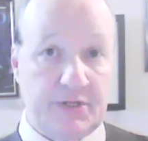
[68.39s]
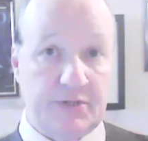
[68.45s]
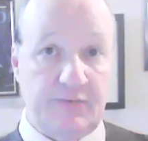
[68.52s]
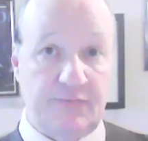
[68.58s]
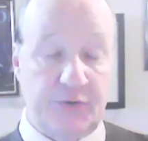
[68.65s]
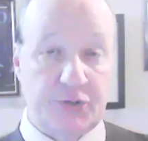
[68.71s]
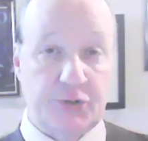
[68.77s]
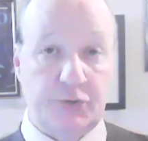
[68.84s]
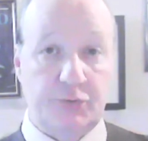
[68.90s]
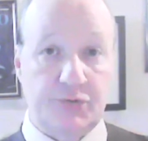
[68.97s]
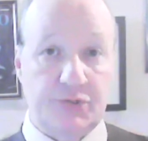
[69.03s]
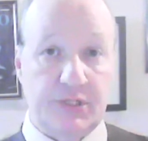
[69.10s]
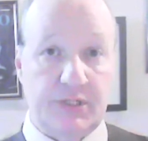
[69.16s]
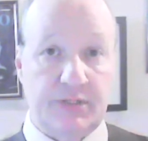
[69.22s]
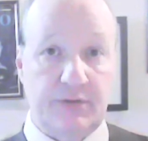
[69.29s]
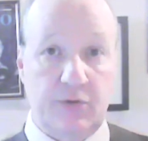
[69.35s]
official
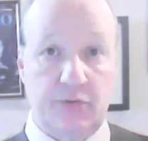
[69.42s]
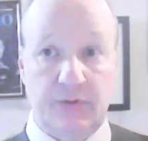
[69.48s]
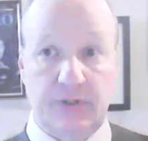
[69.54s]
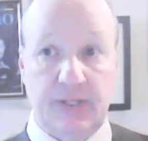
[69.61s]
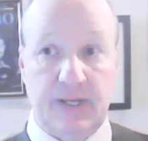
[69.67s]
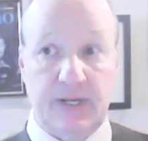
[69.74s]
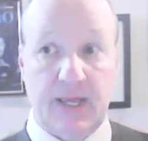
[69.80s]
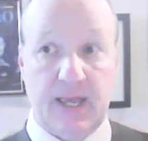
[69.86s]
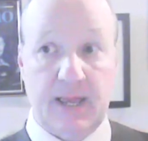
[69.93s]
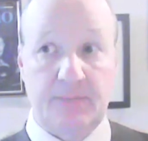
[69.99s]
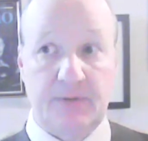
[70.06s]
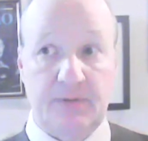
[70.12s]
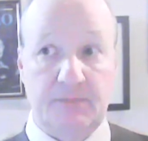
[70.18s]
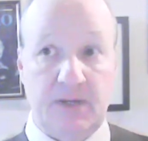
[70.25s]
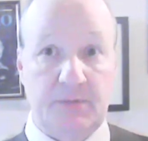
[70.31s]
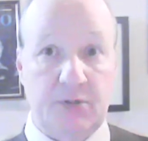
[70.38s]
crusade to the Holy Land
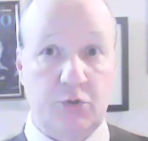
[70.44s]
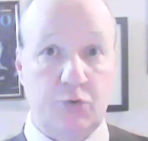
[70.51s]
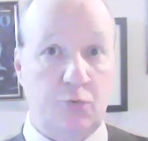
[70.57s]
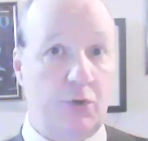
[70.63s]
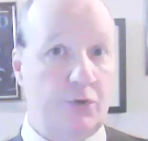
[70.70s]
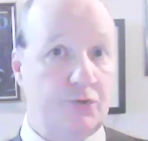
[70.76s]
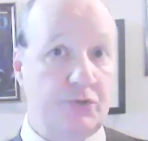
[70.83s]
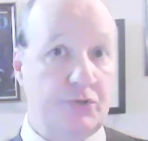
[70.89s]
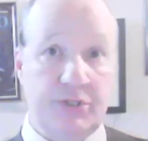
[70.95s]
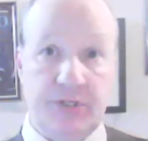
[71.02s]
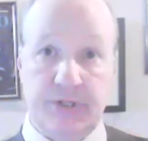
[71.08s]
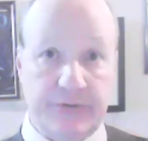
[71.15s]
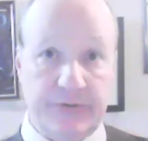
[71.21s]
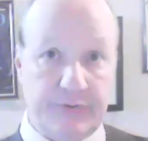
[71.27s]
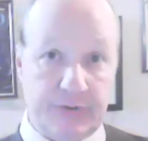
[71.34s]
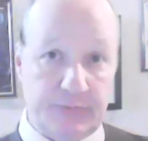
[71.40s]
happened maybe 200
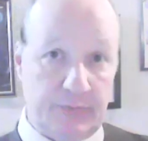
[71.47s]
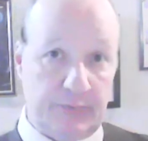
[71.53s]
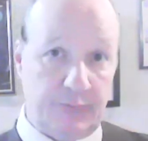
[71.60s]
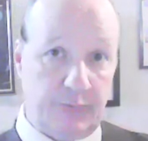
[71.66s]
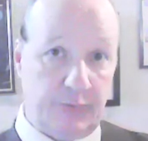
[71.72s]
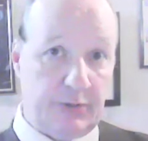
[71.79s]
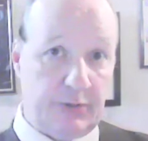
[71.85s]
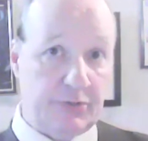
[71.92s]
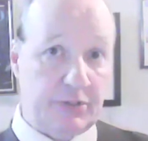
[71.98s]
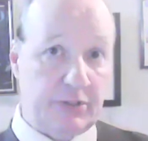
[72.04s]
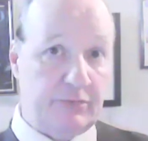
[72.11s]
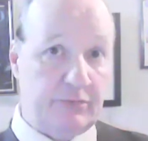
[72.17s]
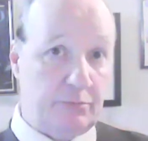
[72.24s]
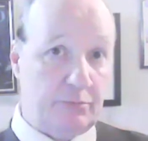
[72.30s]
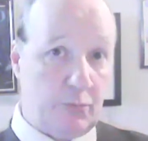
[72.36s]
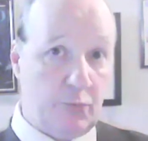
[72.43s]
years before he was
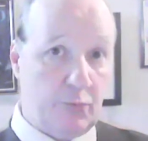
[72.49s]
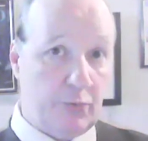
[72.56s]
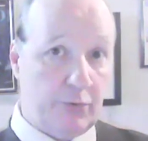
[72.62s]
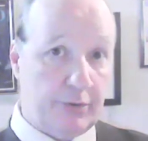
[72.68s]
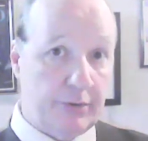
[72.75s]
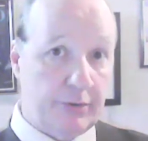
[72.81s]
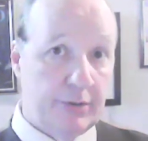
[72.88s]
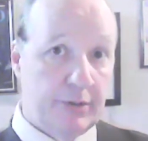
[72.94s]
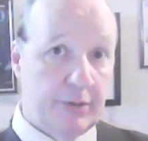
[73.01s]
even born.